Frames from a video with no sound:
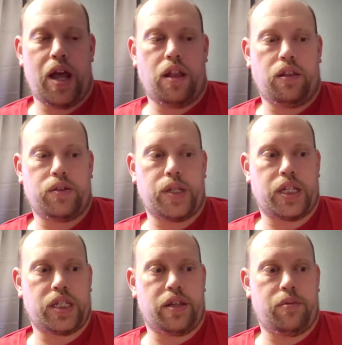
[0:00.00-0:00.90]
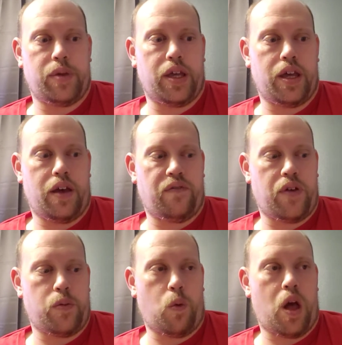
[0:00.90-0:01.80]
out. Looks like it's going to be a
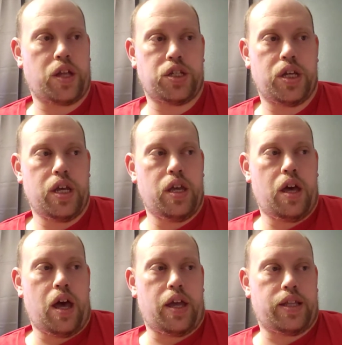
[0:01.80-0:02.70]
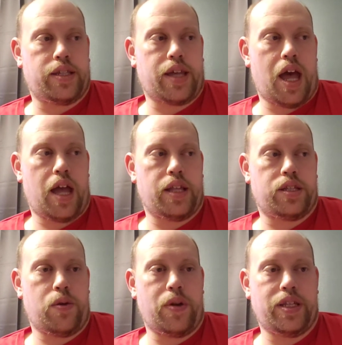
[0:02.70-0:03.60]
fun watch. It's got
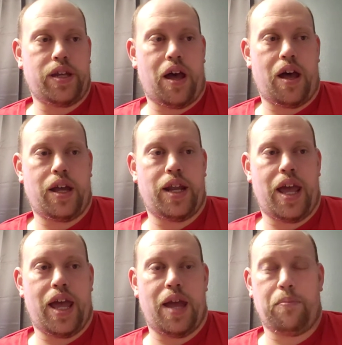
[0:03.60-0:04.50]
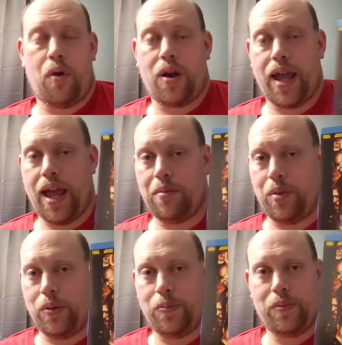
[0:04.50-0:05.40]
Tony Todd and Mark
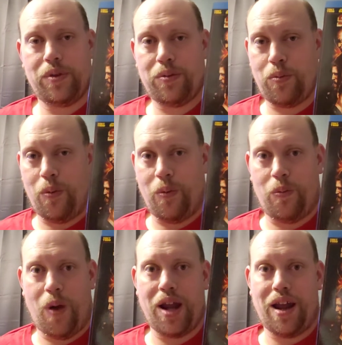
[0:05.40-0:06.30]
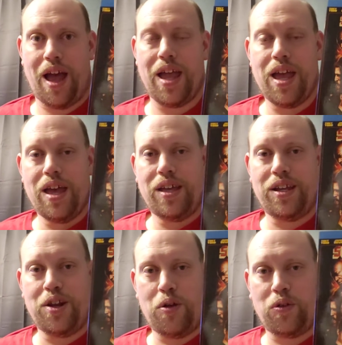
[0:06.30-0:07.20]
Hamill. Why not?
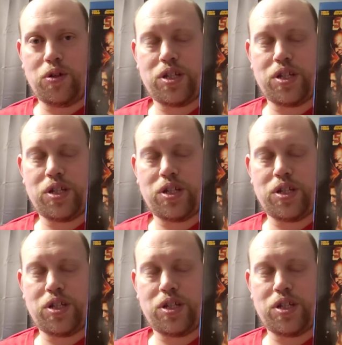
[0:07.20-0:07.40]
You know, Luke